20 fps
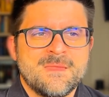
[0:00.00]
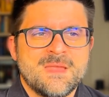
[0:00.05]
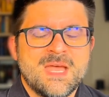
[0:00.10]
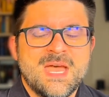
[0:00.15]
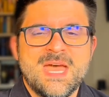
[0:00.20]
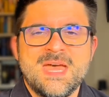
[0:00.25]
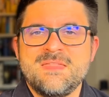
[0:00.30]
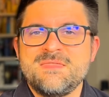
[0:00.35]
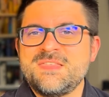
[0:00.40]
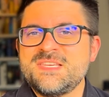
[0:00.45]

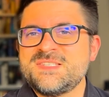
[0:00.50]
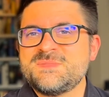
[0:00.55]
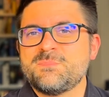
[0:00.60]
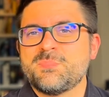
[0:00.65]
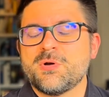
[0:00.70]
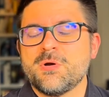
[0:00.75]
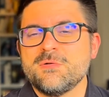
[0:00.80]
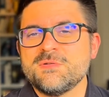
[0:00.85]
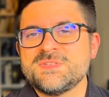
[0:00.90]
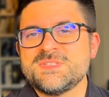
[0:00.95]
And this
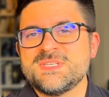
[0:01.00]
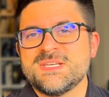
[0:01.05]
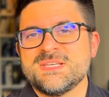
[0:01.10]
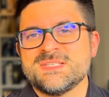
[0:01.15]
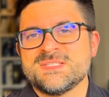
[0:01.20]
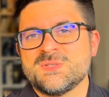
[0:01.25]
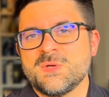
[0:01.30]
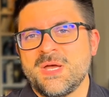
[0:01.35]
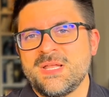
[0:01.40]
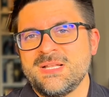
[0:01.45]
process
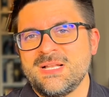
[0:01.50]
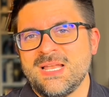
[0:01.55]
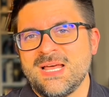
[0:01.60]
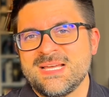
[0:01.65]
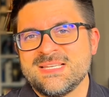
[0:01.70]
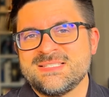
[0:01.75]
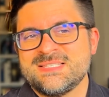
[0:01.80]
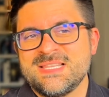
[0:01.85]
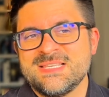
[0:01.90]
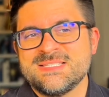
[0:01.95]
to
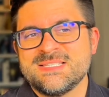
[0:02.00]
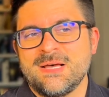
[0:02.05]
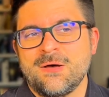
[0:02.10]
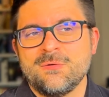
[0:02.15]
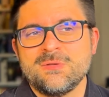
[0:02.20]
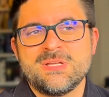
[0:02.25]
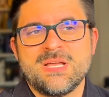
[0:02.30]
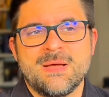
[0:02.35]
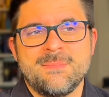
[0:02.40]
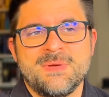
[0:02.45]
analyze this
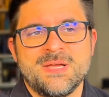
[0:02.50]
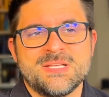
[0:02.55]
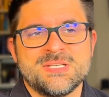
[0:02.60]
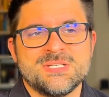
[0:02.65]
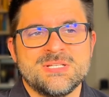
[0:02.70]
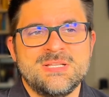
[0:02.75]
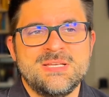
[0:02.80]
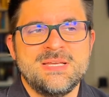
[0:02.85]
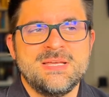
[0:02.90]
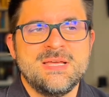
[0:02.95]
outcome,
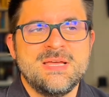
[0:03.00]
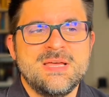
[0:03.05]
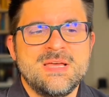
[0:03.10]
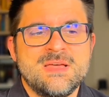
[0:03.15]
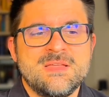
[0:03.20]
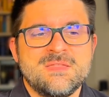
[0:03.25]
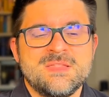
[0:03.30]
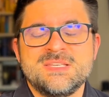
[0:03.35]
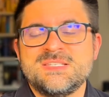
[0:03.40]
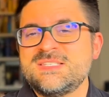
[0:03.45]
actually,
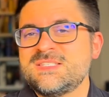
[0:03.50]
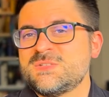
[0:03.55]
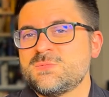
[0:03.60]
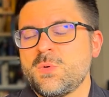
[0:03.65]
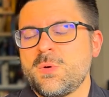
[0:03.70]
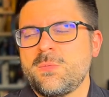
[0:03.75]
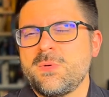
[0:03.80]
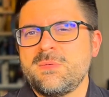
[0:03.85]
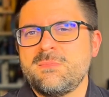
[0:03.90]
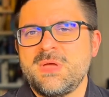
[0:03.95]
this is
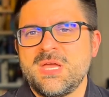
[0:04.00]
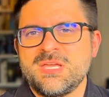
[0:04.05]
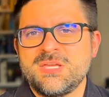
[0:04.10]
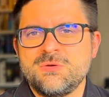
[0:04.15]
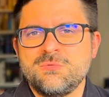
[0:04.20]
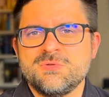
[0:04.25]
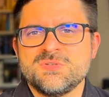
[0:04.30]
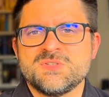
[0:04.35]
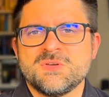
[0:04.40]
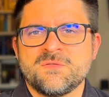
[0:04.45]
where we make
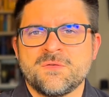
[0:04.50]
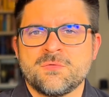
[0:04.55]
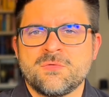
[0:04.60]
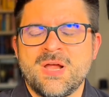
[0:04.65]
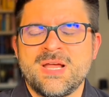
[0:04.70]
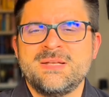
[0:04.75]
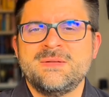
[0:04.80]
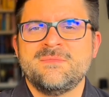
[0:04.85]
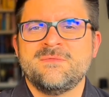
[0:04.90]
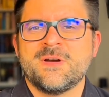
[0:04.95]
use of a
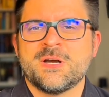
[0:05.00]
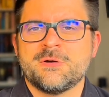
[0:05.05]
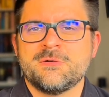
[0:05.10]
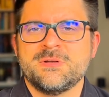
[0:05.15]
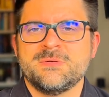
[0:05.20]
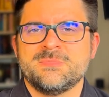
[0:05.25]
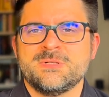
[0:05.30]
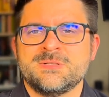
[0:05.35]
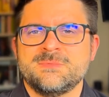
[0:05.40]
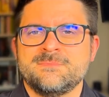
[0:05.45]
random
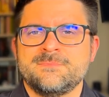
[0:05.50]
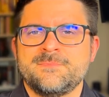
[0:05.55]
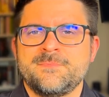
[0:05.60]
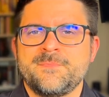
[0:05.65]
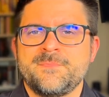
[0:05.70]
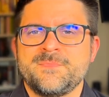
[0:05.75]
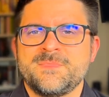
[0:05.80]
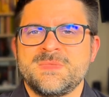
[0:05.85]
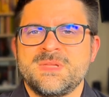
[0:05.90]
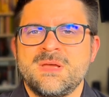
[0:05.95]
variable.
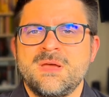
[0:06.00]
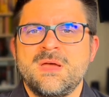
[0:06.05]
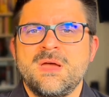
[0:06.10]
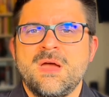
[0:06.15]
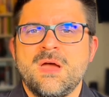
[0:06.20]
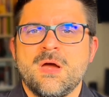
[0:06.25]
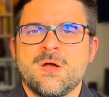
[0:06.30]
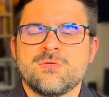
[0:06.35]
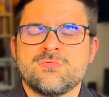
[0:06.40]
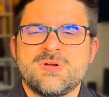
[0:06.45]

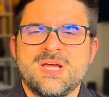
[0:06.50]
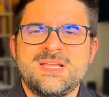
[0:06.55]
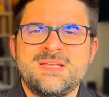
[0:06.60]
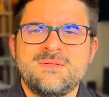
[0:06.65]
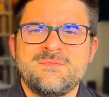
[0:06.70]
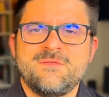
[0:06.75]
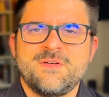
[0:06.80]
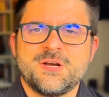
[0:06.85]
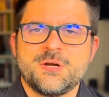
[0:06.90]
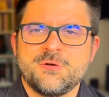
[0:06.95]
A
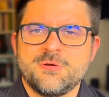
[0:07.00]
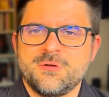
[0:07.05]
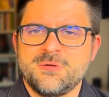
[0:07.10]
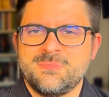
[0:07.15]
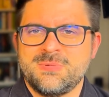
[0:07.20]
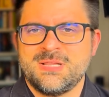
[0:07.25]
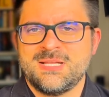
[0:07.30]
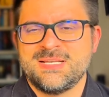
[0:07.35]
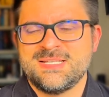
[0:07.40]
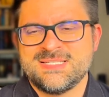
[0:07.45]
random
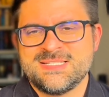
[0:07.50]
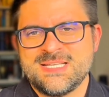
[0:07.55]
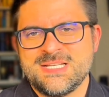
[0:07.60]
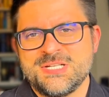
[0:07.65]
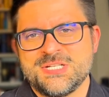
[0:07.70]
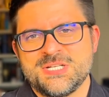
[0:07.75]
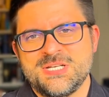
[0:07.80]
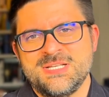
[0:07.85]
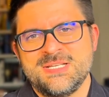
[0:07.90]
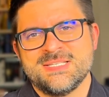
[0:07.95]
variable
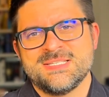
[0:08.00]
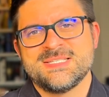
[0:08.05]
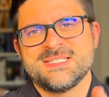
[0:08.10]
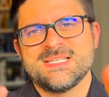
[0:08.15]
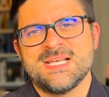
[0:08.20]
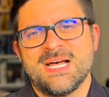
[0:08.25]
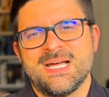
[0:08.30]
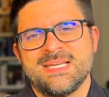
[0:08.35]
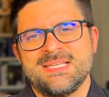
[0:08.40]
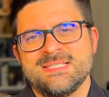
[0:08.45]
essentially
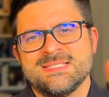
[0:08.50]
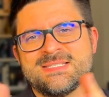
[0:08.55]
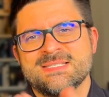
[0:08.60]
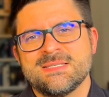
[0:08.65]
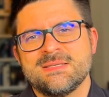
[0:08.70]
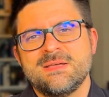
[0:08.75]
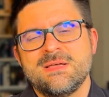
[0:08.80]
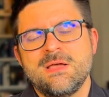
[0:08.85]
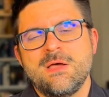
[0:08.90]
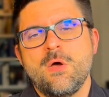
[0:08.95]

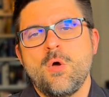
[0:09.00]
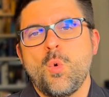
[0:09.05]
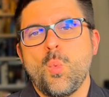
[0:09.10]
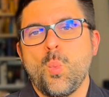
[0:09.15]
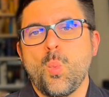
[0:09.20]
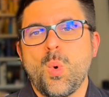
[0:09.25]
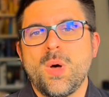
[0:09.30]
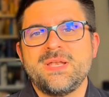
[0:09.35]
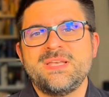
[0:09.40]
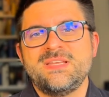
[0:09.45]
assigns
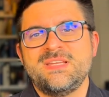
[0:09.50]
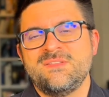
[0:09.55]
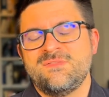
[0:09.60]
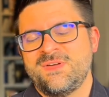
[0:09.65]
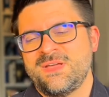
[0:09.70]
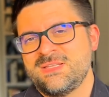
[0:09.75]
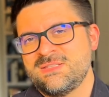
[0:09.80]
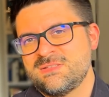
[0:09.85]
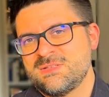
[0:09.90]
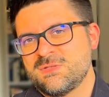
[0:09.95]
one
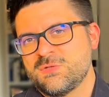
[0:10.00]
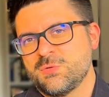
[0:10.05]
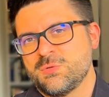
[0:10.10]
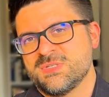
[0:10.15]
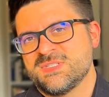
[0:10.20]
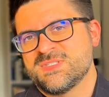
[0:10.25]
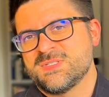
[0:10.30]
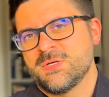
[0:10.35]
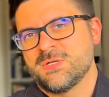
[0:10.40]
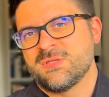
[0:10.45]
event to a
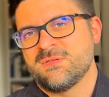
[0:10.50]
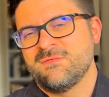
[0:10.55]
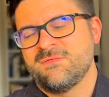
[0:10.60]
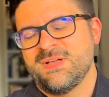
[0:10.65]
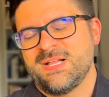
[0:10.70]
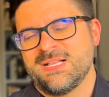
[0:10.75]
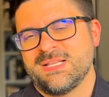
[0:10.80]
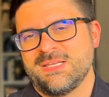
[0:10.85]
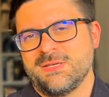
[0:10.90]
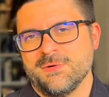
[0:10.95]
certain
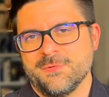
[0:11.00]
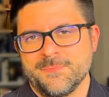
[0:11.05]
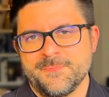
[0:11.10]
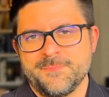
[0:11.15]
value.